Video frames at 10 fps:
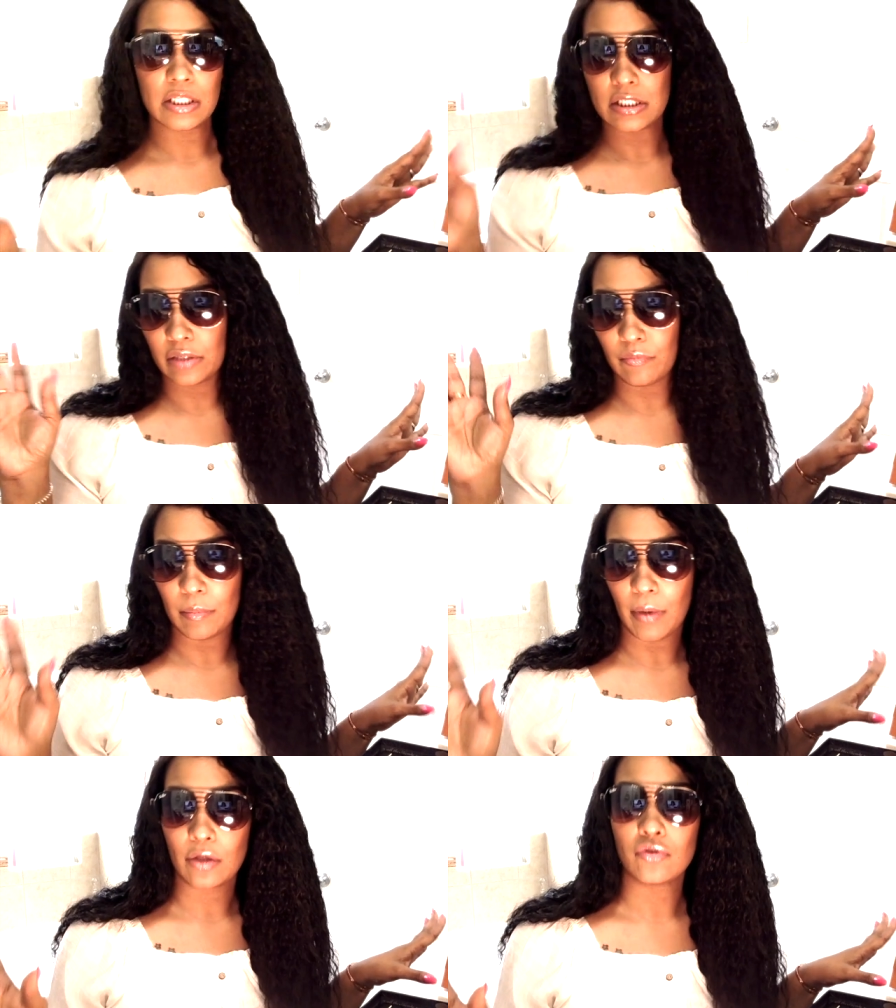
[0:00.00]
These give
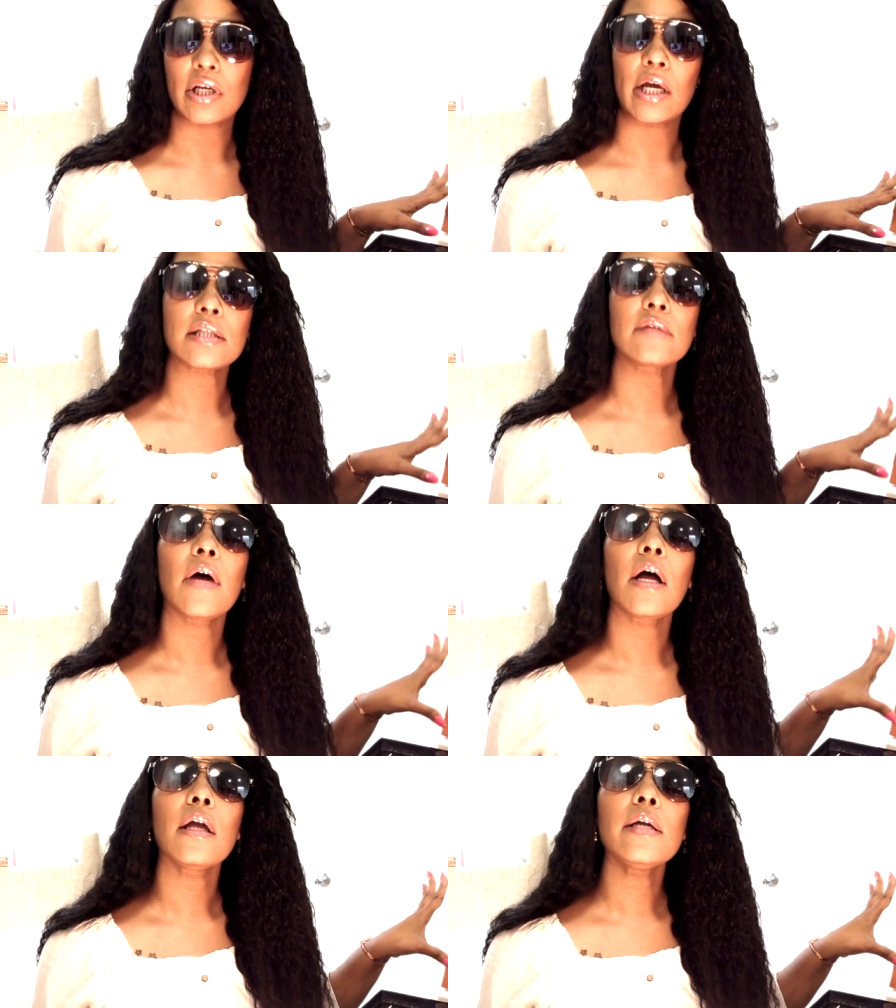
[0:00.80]
me Michael Jackson
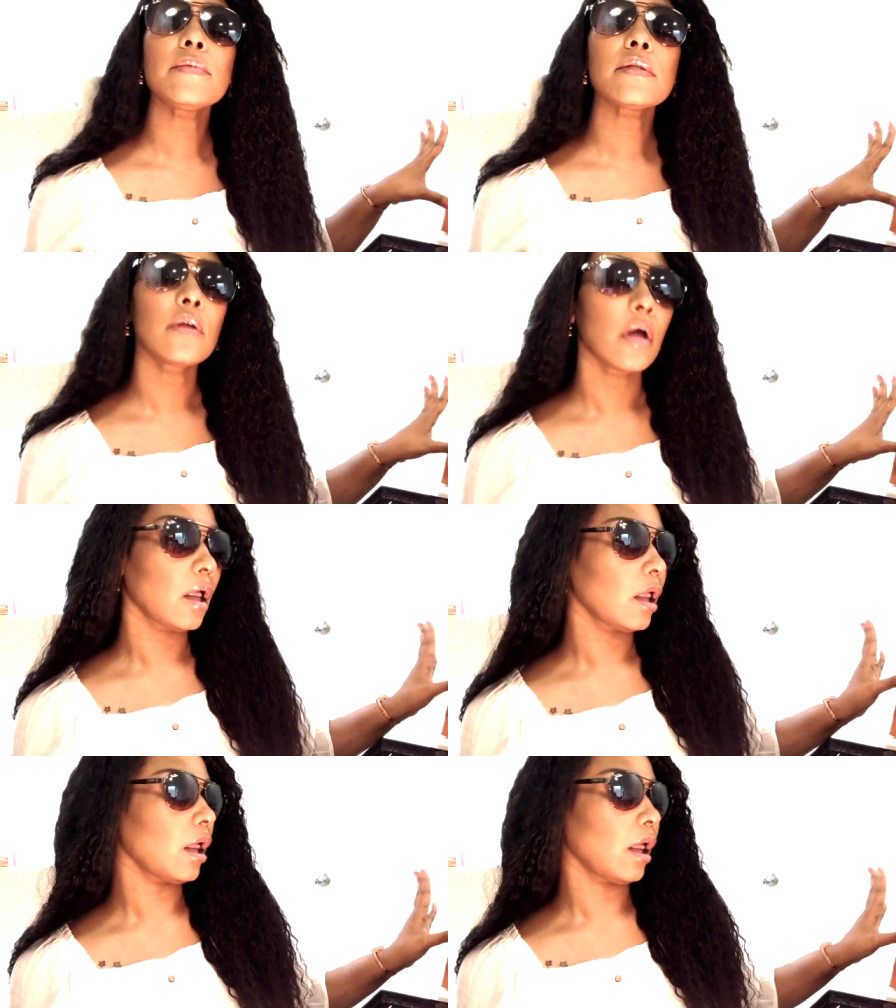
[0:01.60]
vibes.
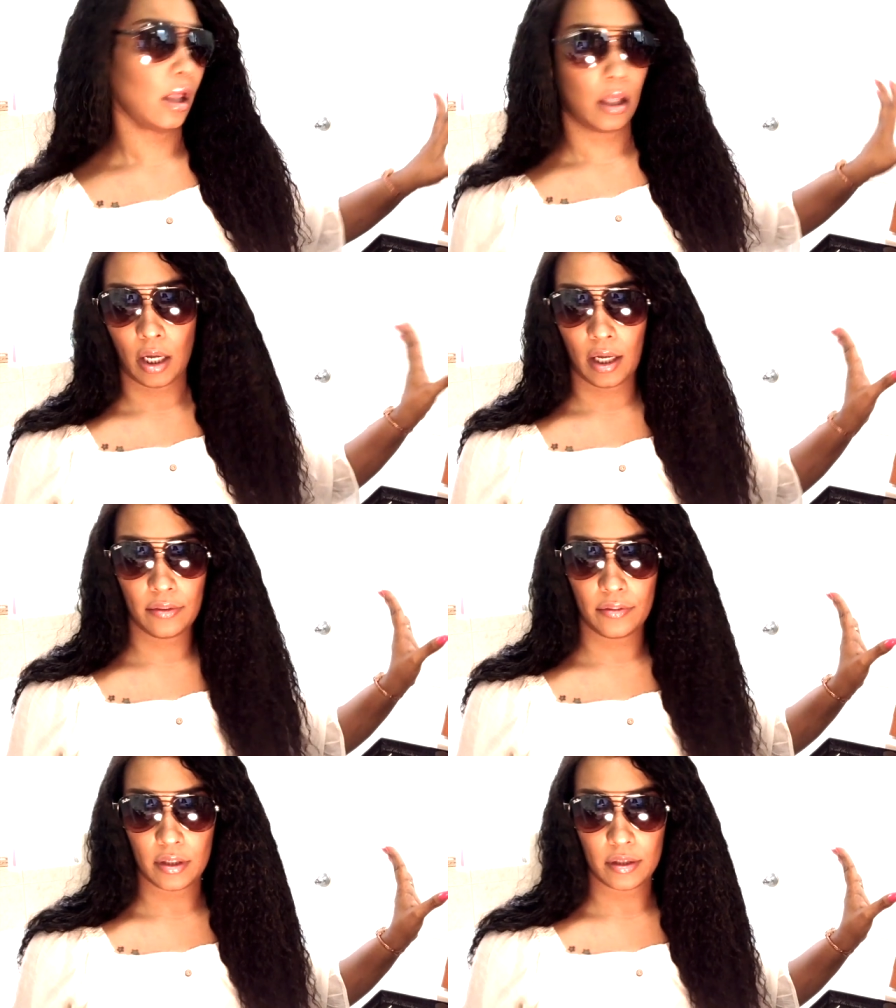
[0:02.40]
I
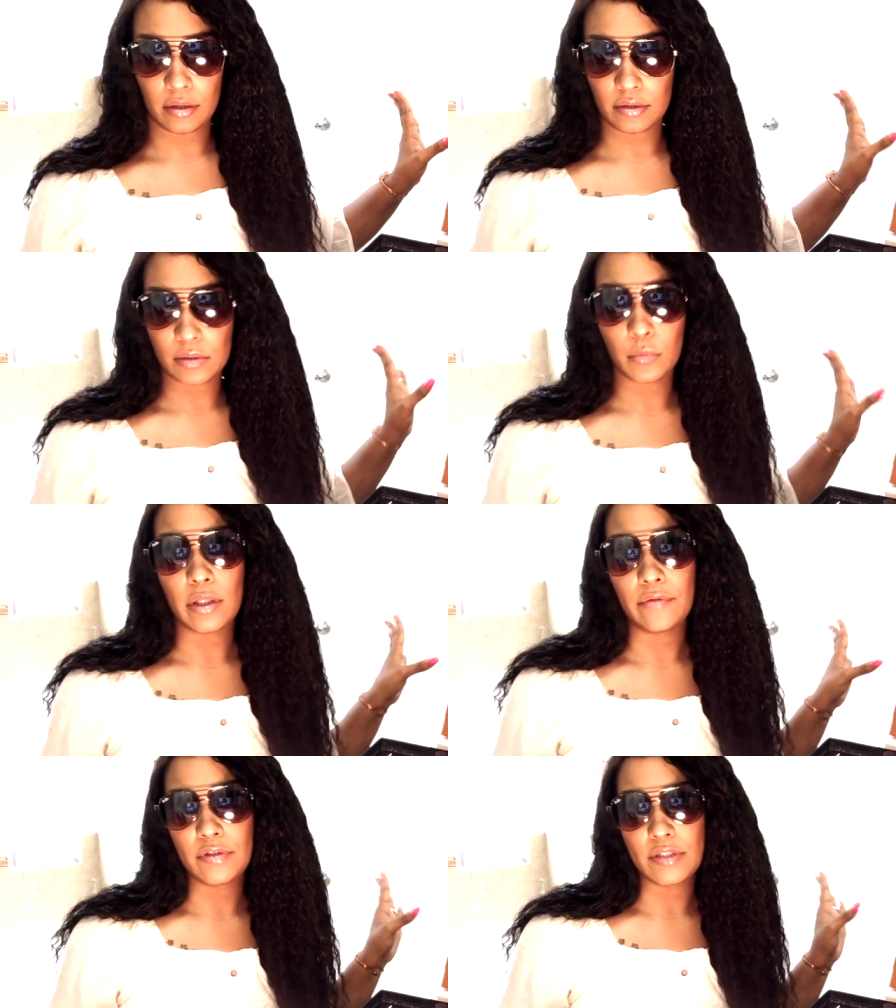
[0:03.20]
think
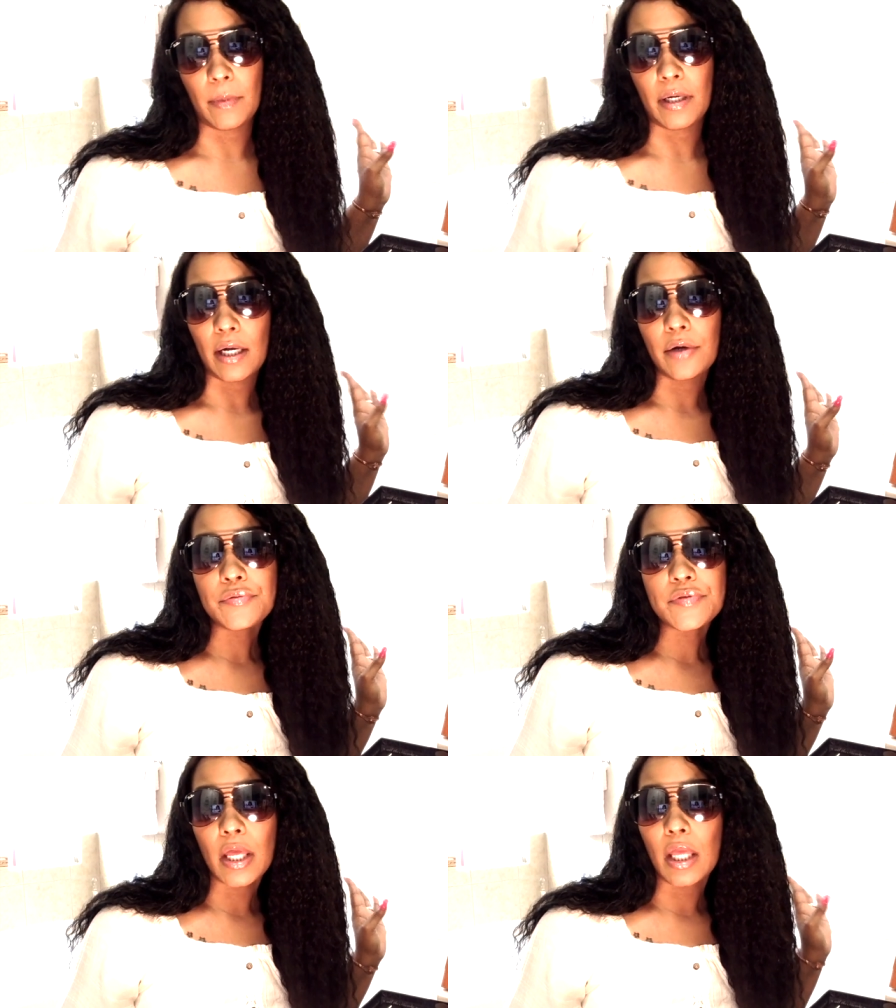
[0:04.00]
someone left these at my
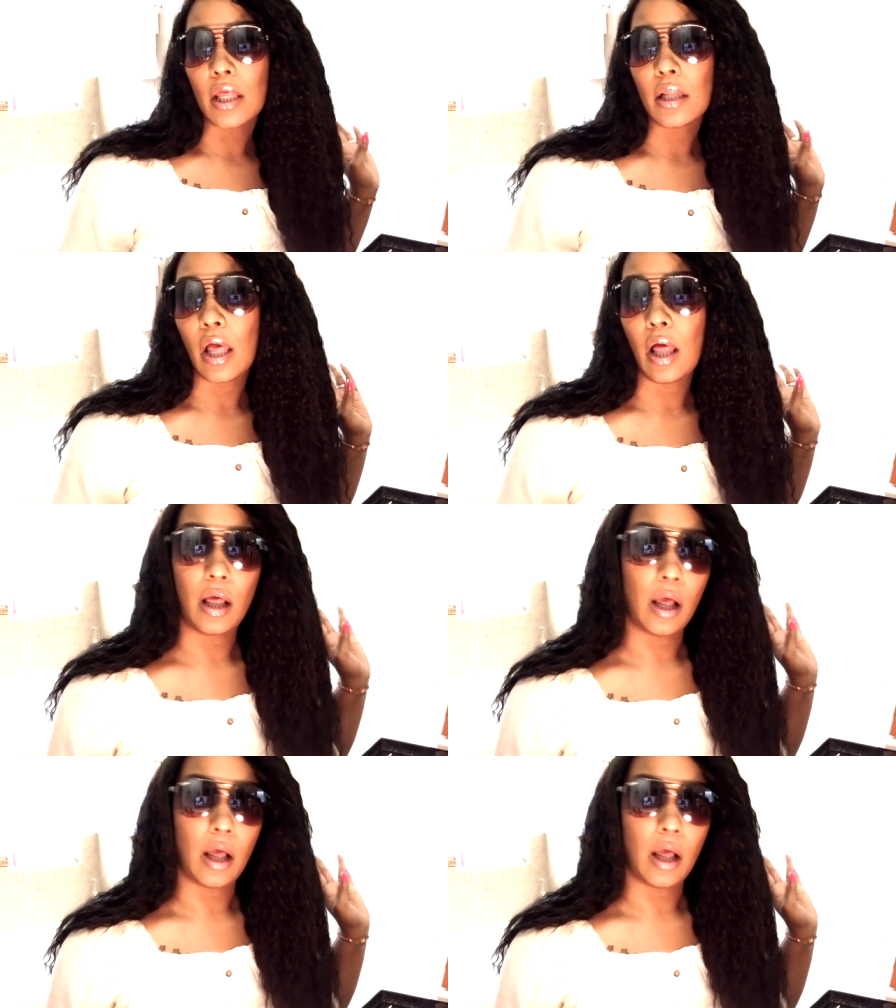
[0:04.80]
house and